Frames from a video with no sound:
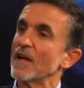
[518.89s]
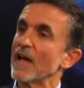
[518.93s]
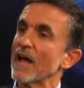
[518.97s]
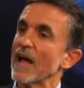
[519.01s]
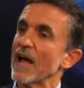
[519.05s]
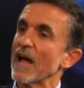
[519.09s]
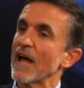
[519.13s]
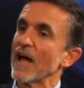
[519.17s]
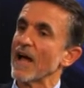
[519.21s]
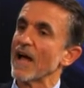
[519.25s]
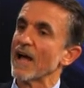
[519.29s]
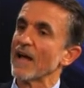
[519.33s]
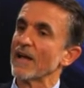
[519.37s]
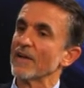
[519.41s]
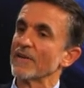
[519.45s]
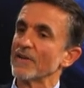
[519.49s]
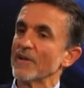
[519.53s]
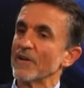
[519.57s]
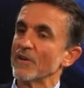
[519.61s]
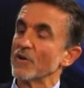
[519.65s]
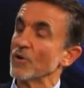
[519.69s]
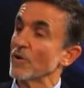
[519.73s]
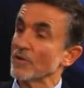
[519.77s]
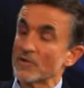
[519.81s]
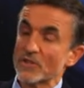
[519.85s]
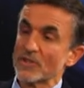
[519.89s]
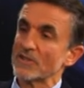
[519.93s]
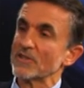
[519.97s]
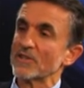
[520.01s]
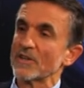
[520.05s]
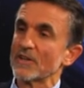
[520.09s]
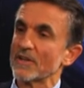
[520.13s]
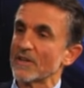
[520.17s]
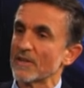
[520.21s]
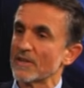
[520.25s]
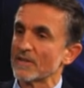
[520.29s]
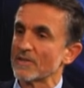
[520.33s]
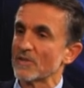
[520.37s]
not just
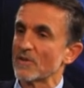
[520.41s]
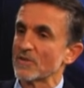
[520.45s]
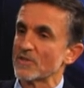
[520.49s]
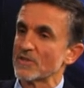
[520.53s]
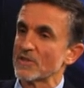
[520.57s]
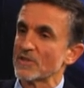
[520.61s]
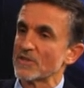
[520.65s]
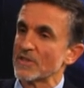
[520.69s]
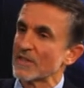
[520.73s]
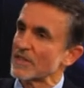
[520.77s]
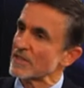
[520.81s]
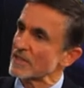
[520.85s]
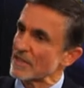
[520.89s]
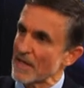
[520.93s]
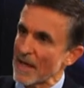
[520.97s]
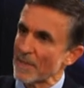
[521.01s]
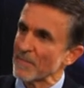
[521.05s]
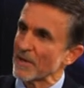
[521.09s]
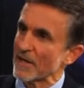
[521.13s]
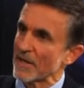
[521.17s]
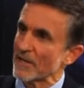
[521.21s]
an Islamic